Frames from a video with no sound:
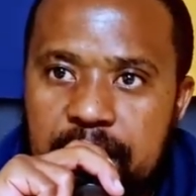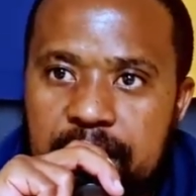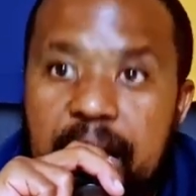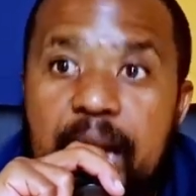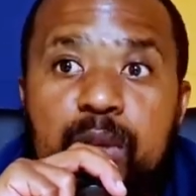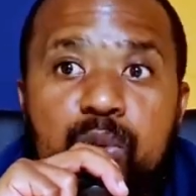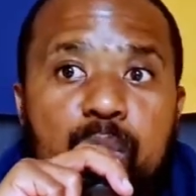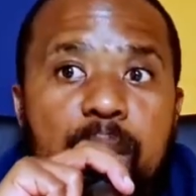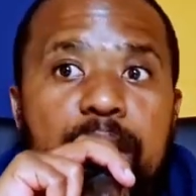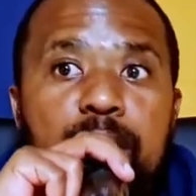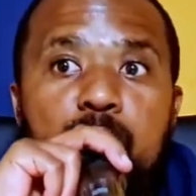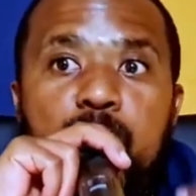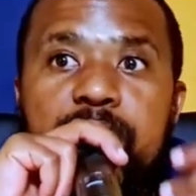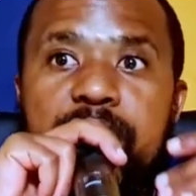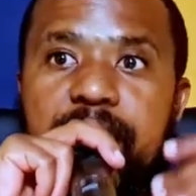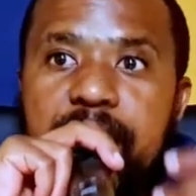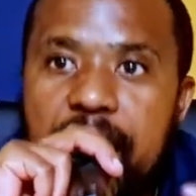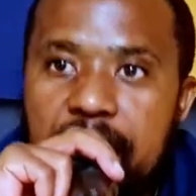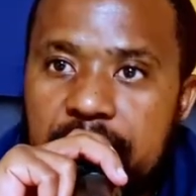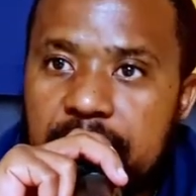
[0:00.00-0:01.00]
That's why you
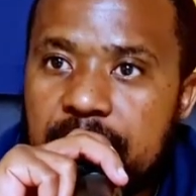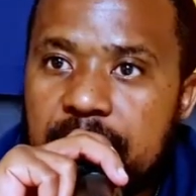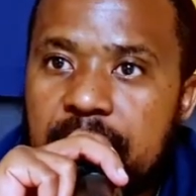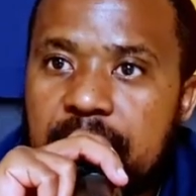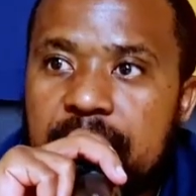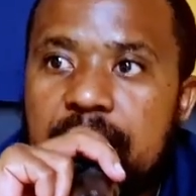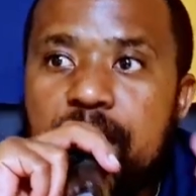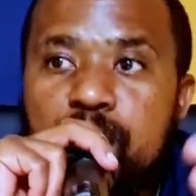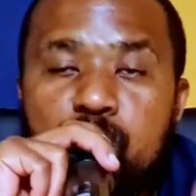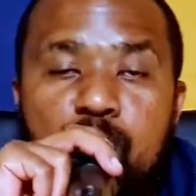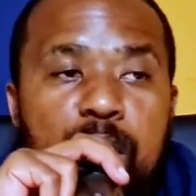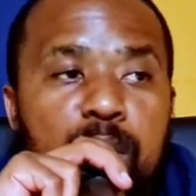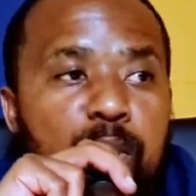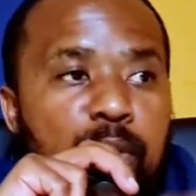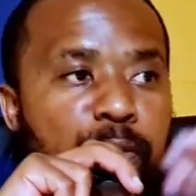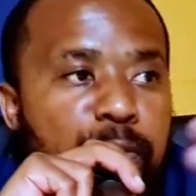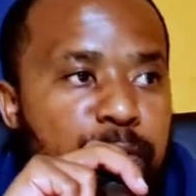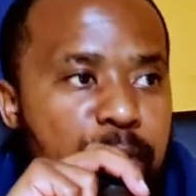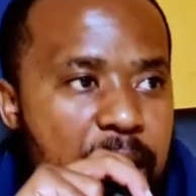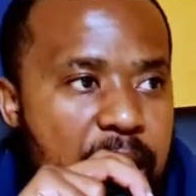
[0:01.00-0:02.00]
study. That's why
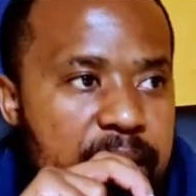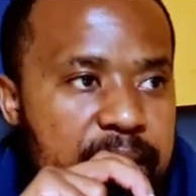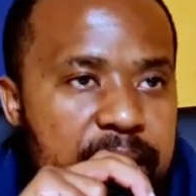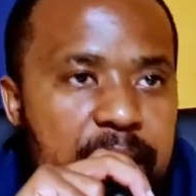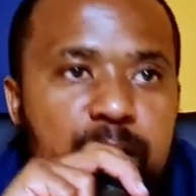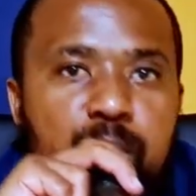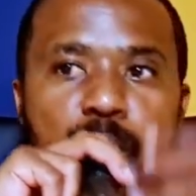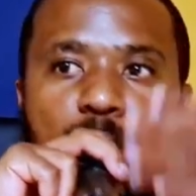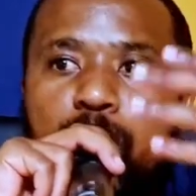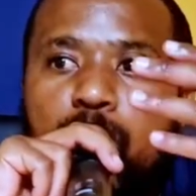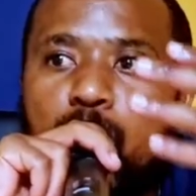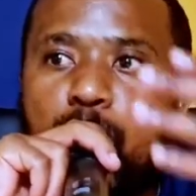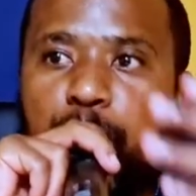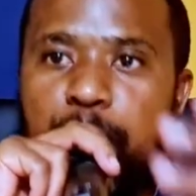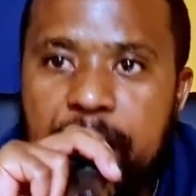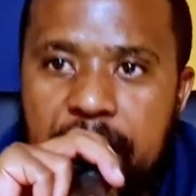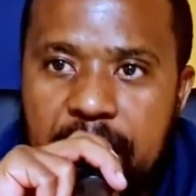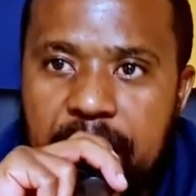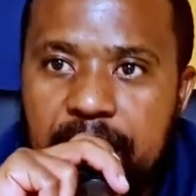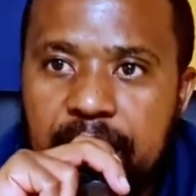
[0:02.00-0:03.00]
you fast. That's why you
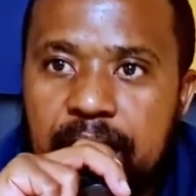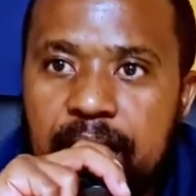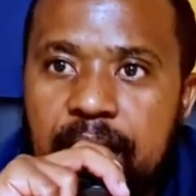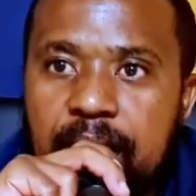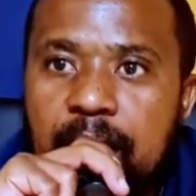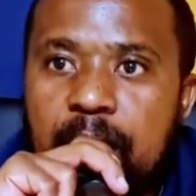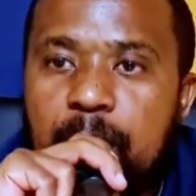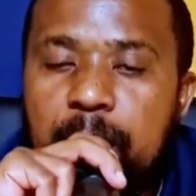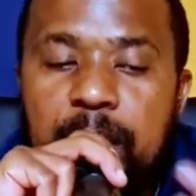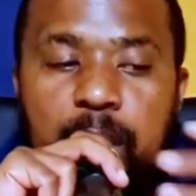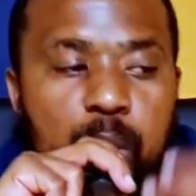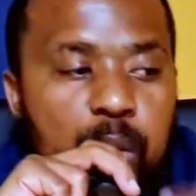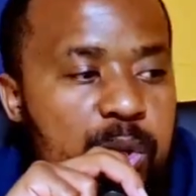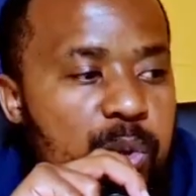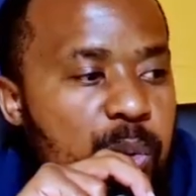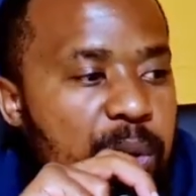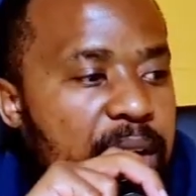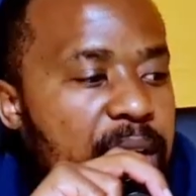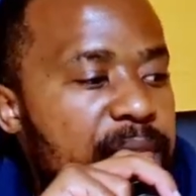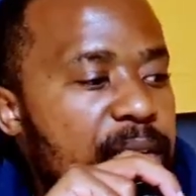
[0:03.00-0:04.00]
pray.
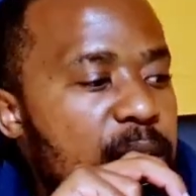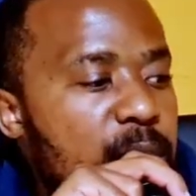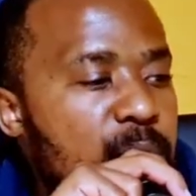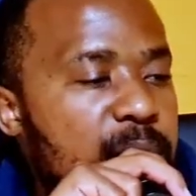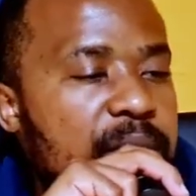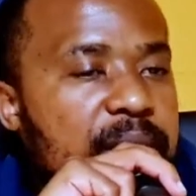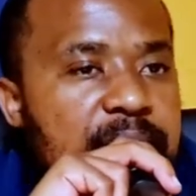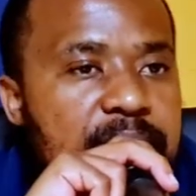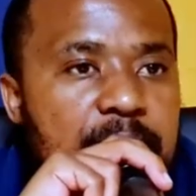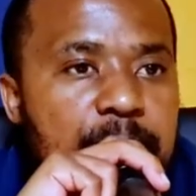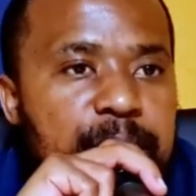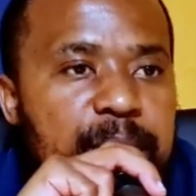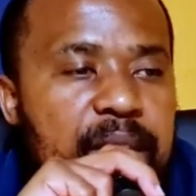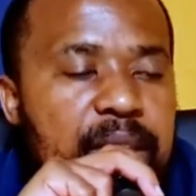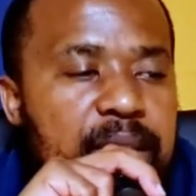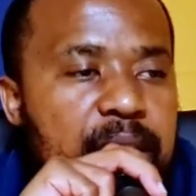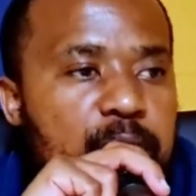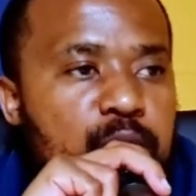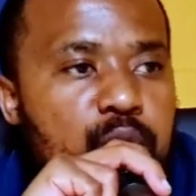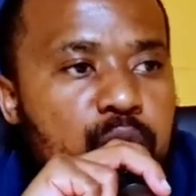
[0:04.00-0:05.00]
Because whenever you see
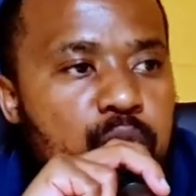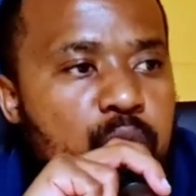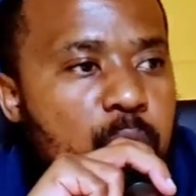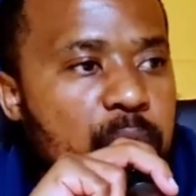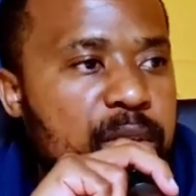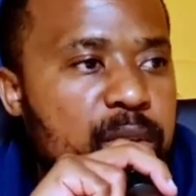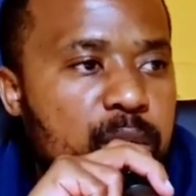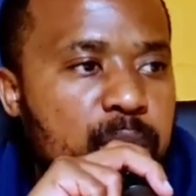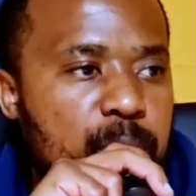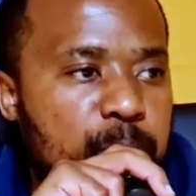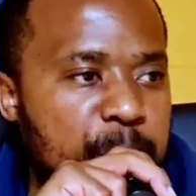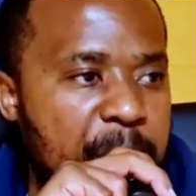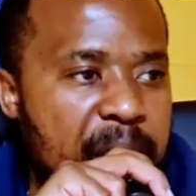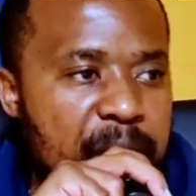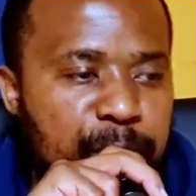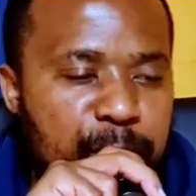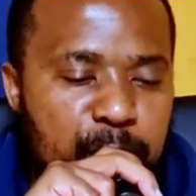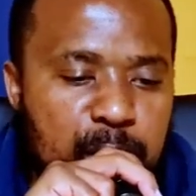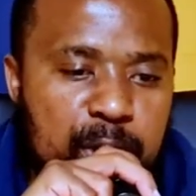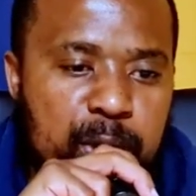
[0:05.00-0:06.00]
something that you know is
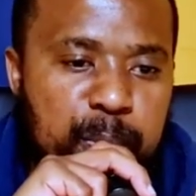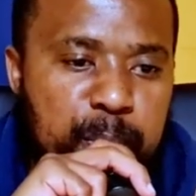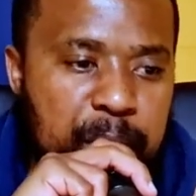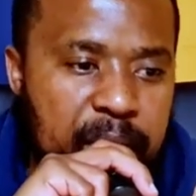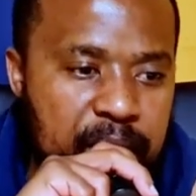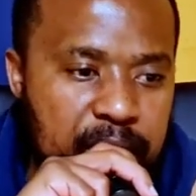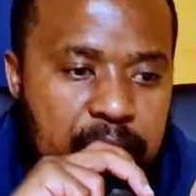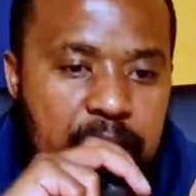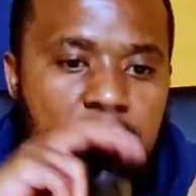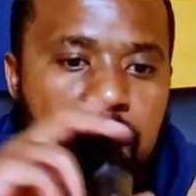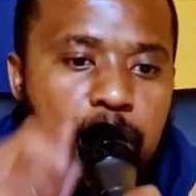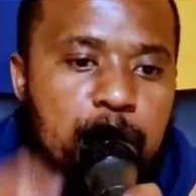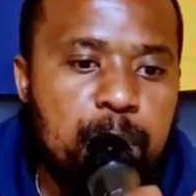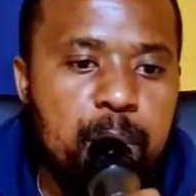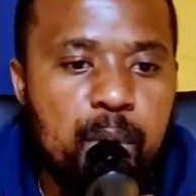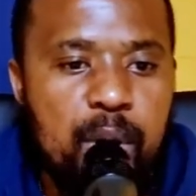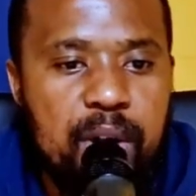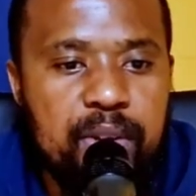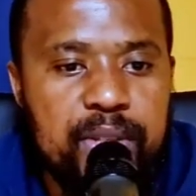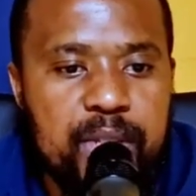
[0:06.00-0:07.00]
bad for your spirit,
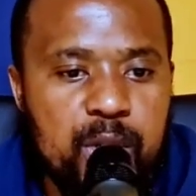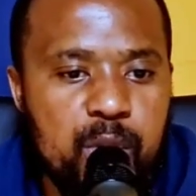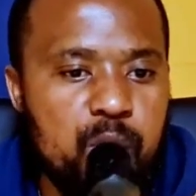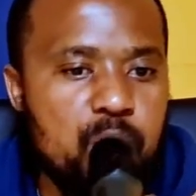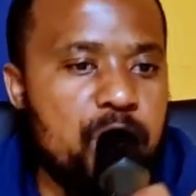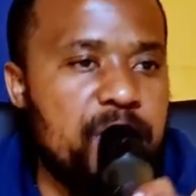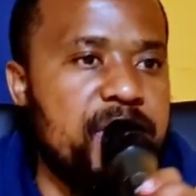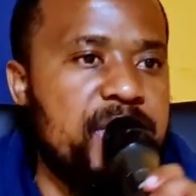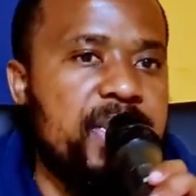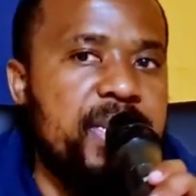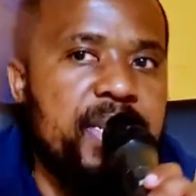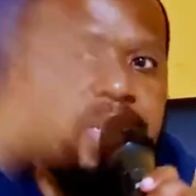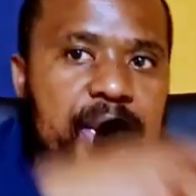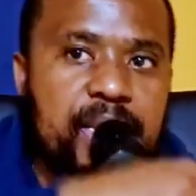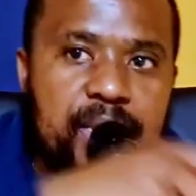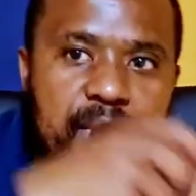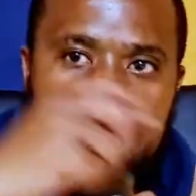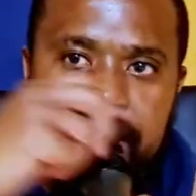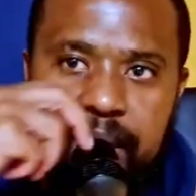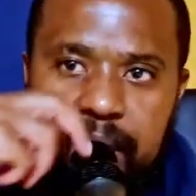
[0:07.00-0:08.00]
pull out the sword and
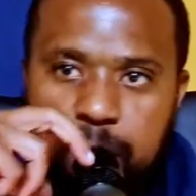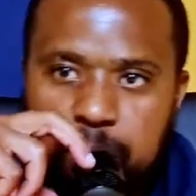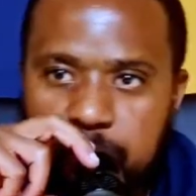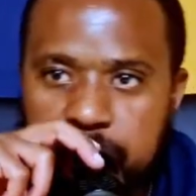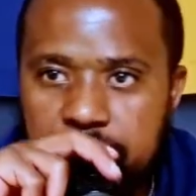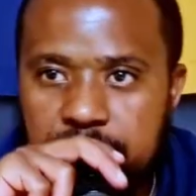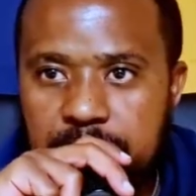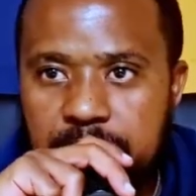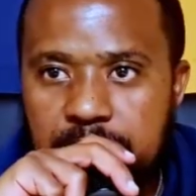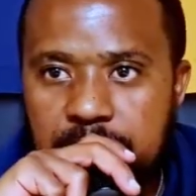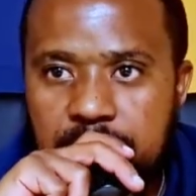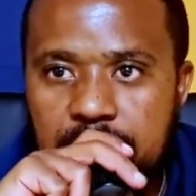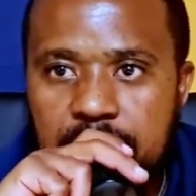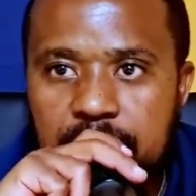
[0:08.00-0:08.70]
slay the demon.